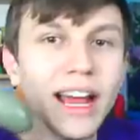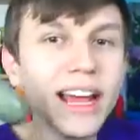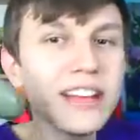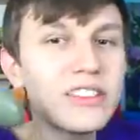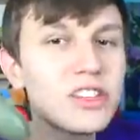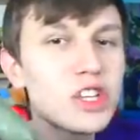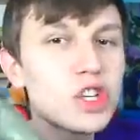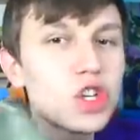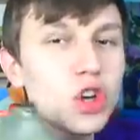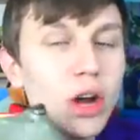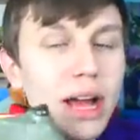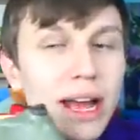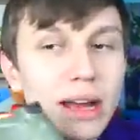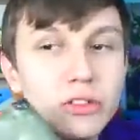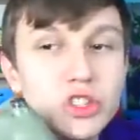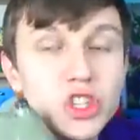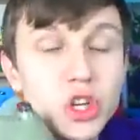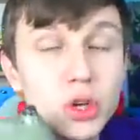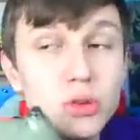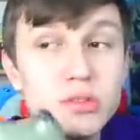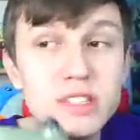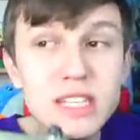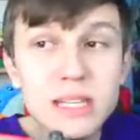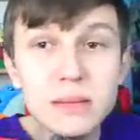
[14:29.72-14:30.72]
I get to try out
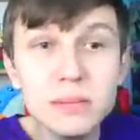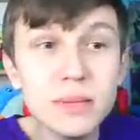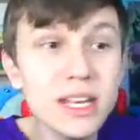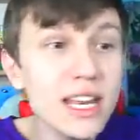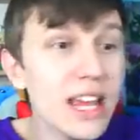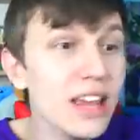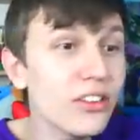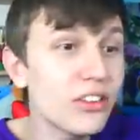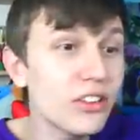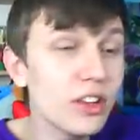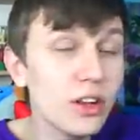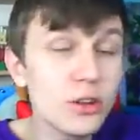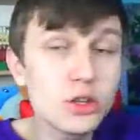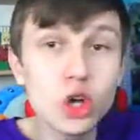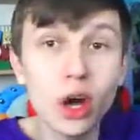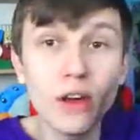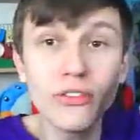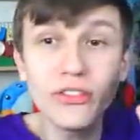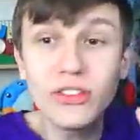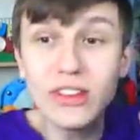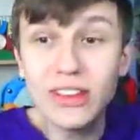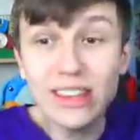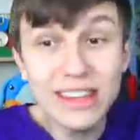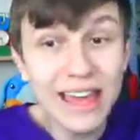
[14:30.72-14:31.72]
two team of the years in a
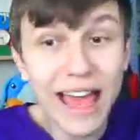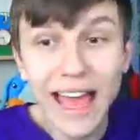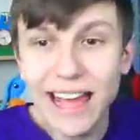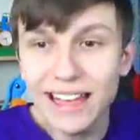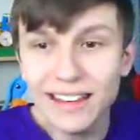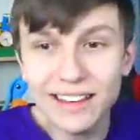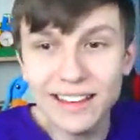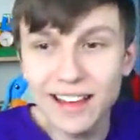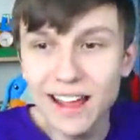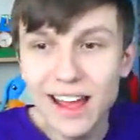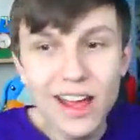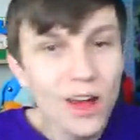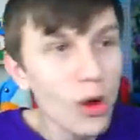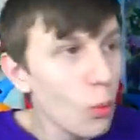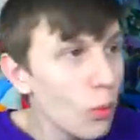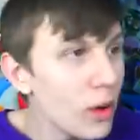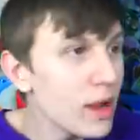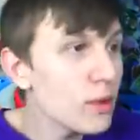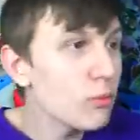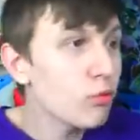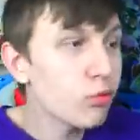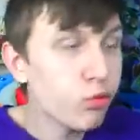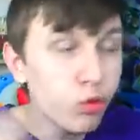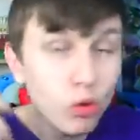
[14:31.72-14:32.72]
draft again.
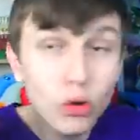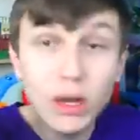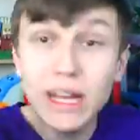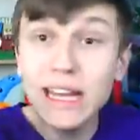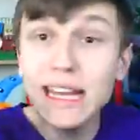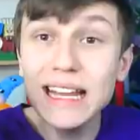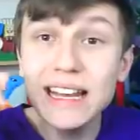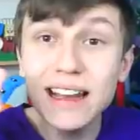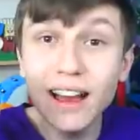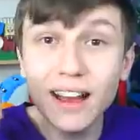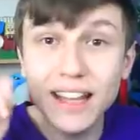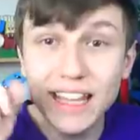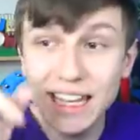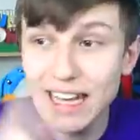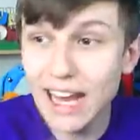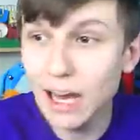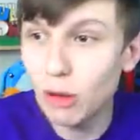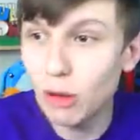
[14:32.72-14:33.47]
We're really lucking